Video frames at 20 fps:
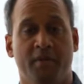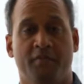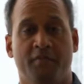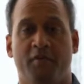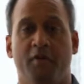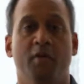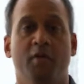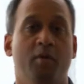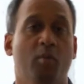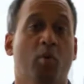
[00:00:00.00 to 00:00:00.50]

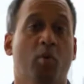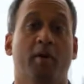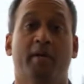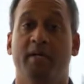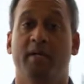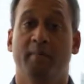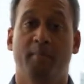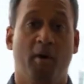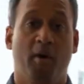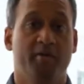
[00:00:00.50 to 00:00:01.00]
for you to work
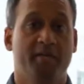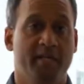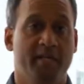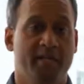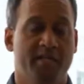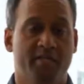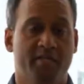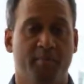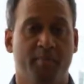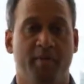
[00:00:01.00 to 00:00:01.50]
in a
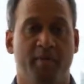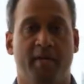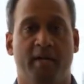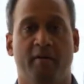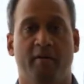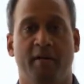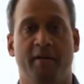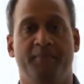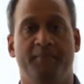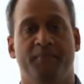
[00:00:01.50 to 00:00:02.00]

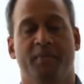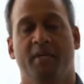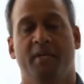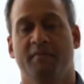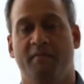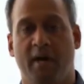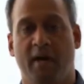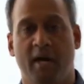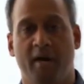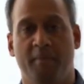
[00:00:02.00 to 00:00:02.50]
multidisciplinary
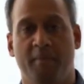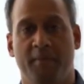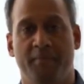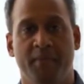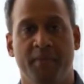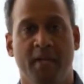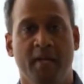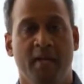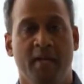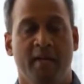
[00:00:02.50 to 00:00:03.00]
environment.
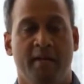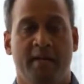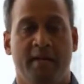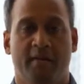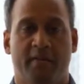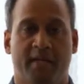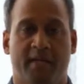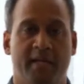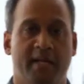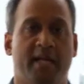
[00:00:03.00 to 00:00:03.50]
Now,
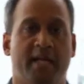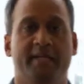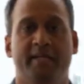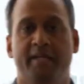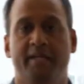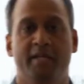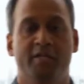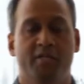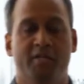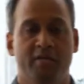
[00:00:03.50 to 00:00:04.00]
the Connect
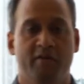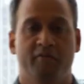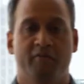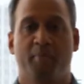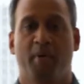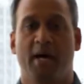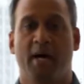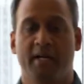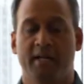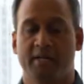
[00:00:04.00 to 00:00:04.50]
edition of
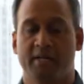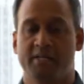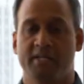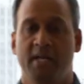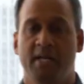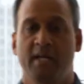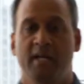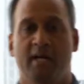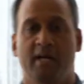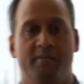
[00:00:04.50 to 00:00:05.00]
products
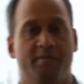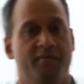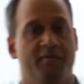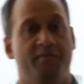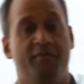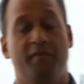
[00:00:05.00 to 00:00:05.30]
has some